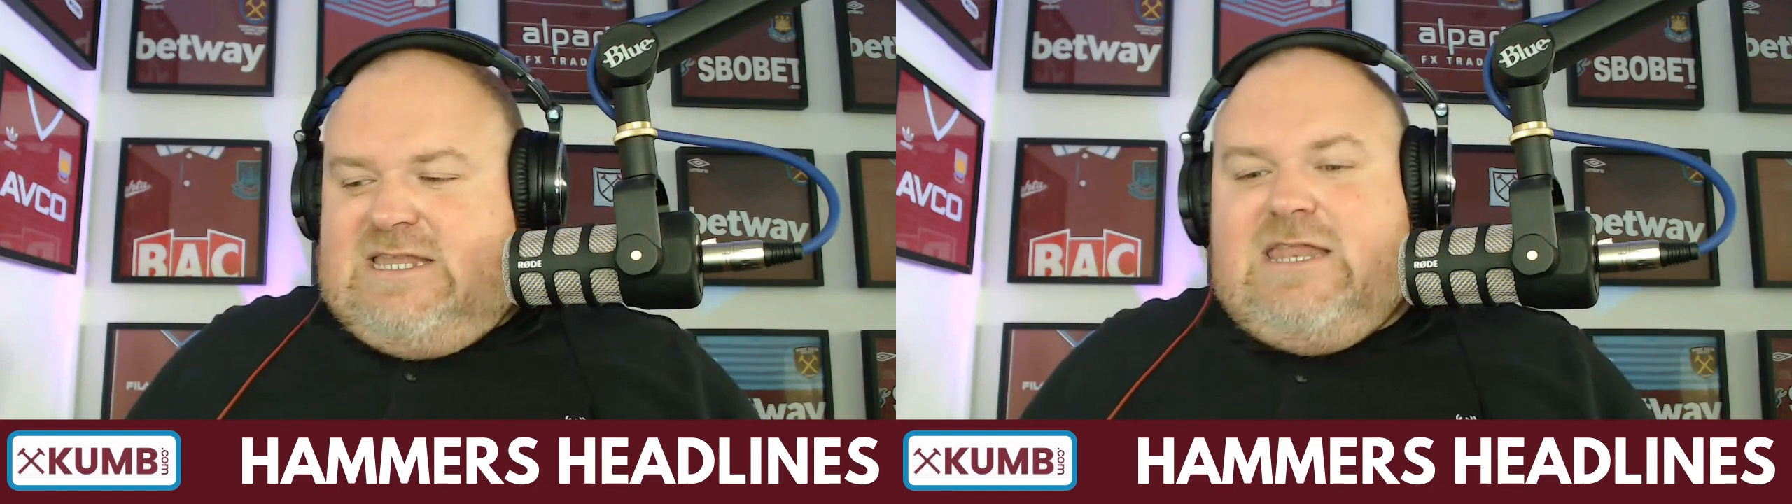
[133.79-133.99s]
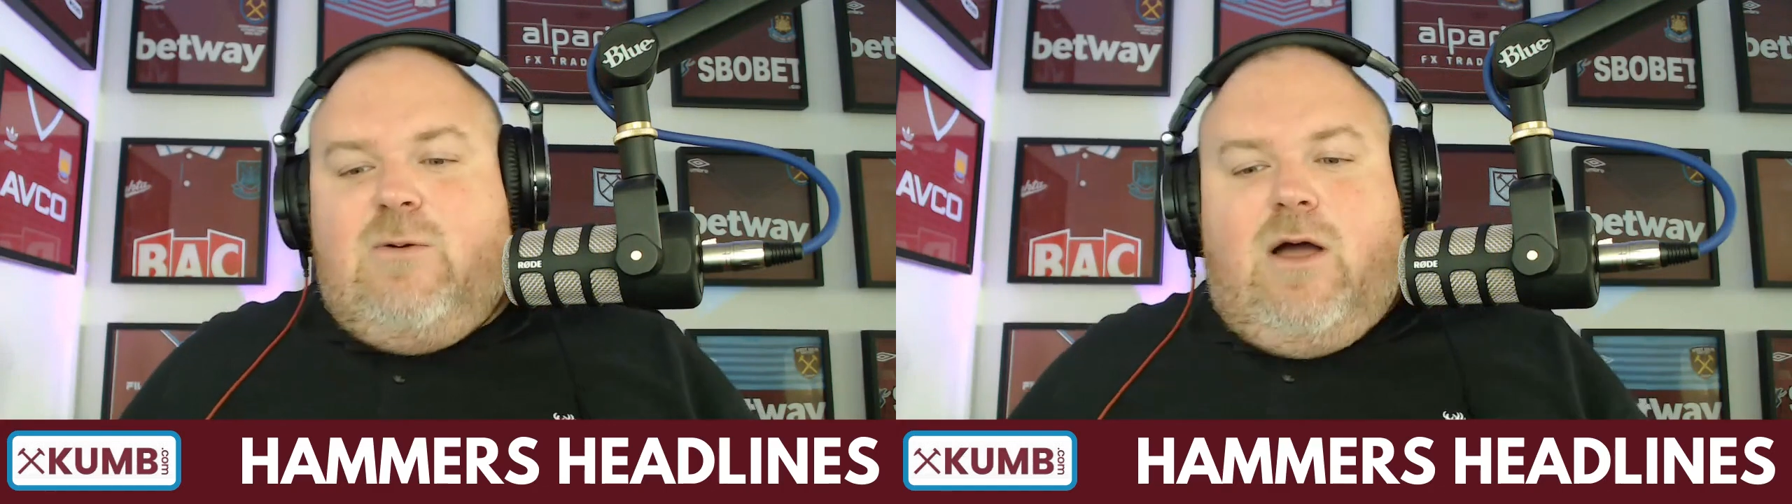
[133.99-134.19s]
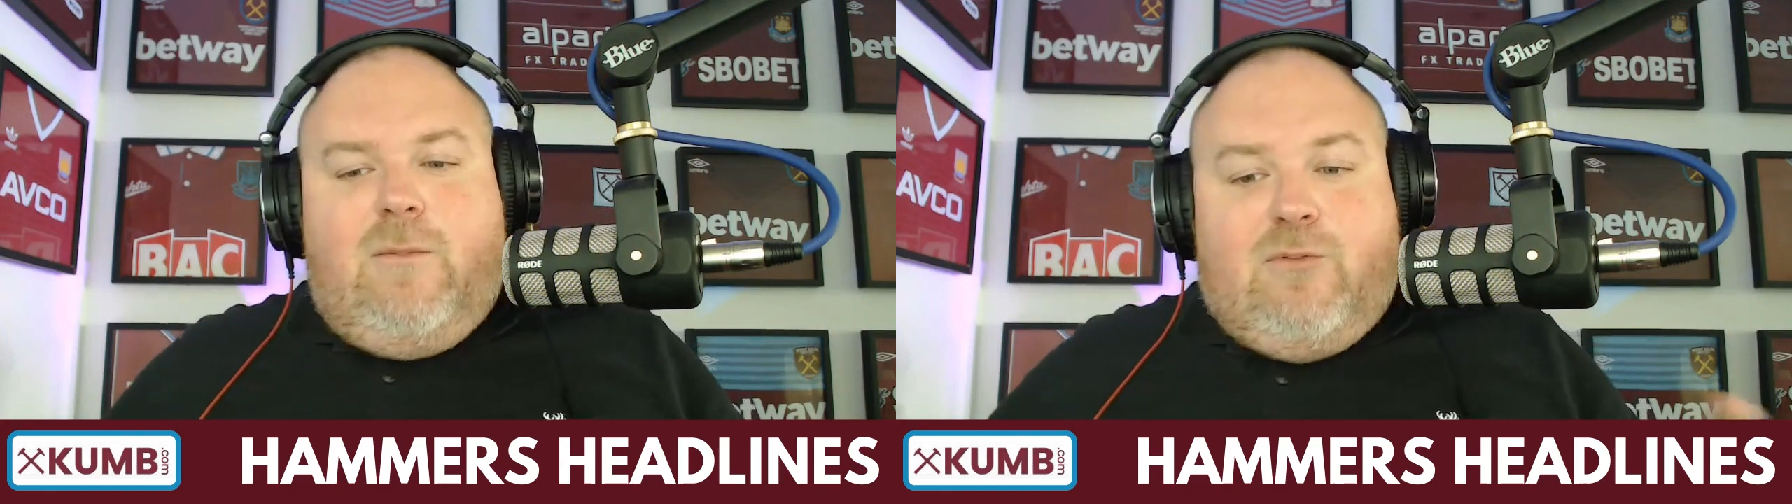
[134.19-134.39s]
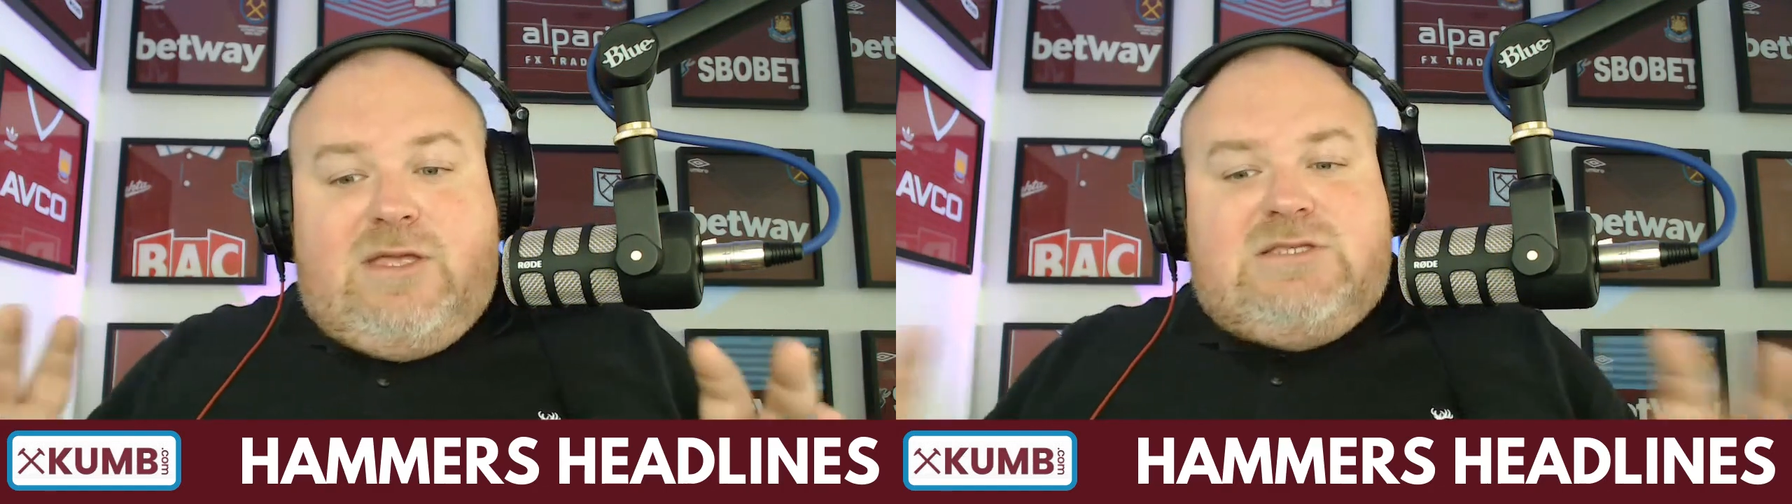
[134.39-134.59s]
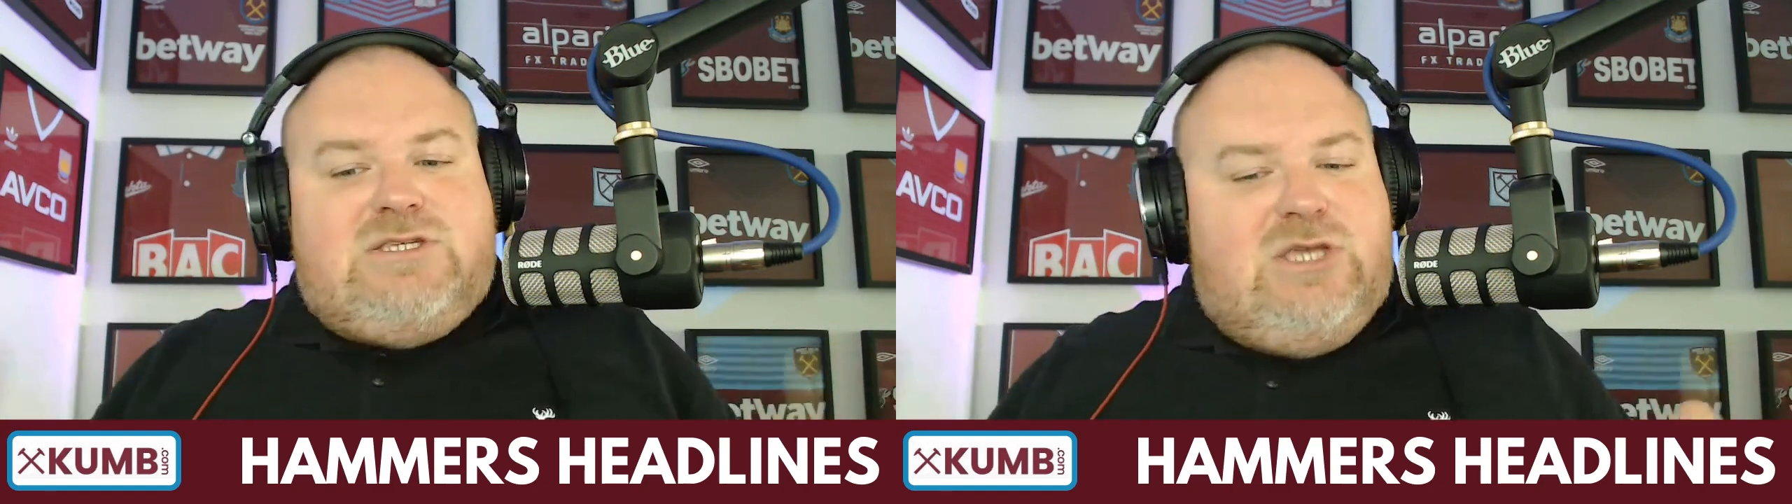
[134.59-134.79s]
Anyway, I
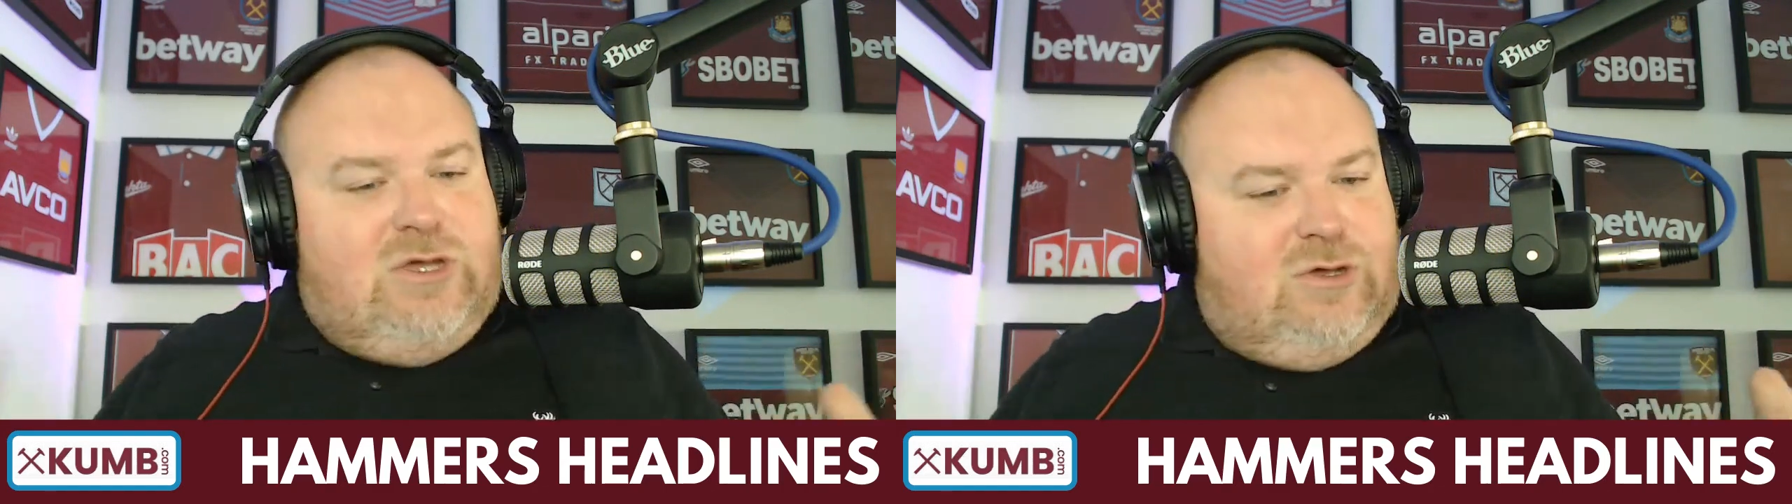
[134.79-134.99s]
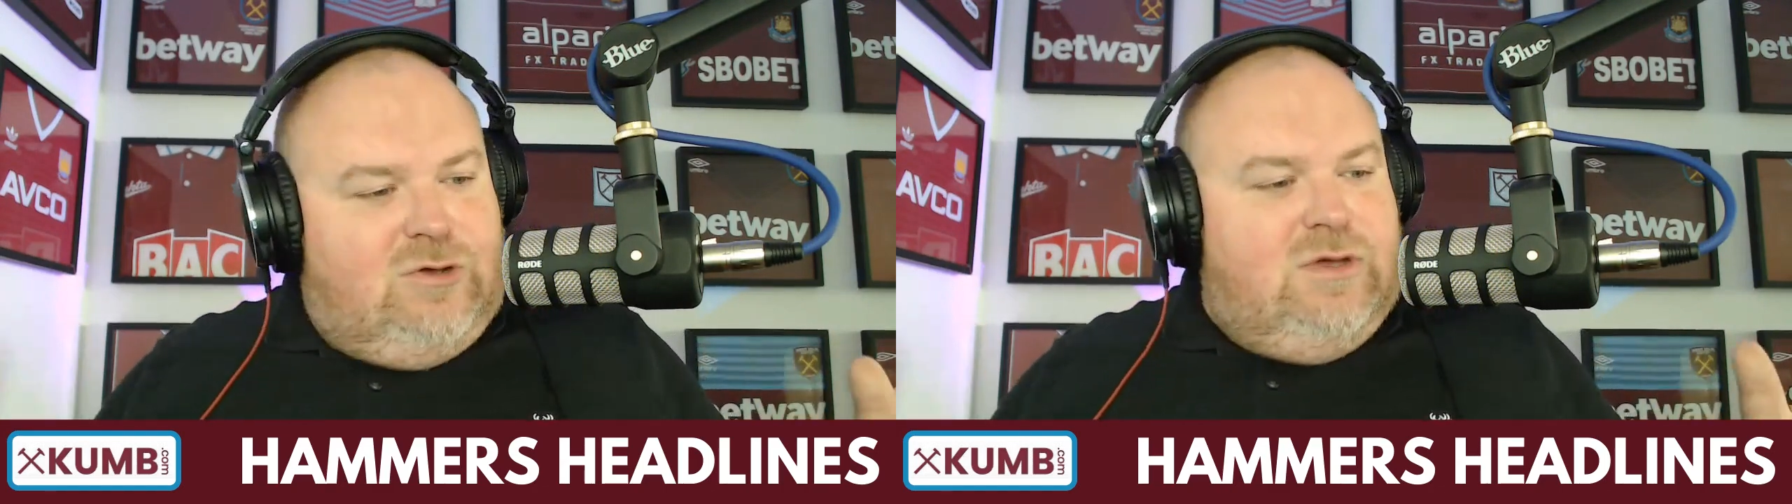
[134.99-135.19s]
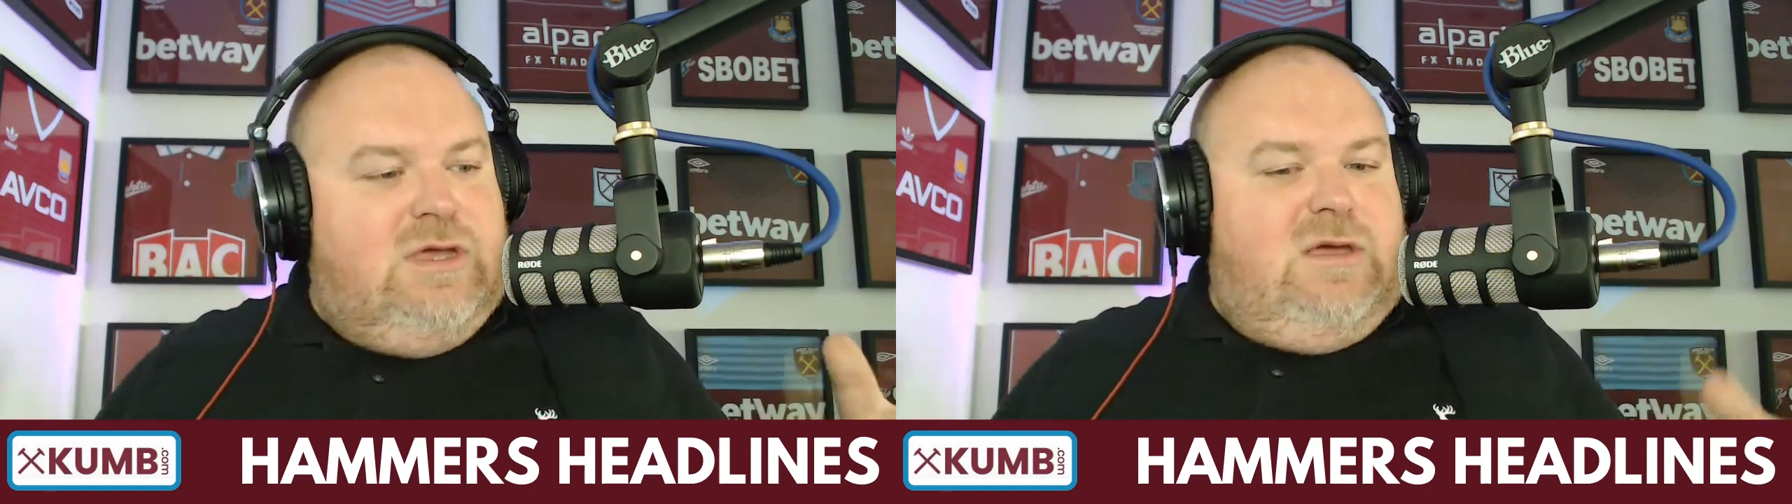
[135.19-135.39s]
bring to you a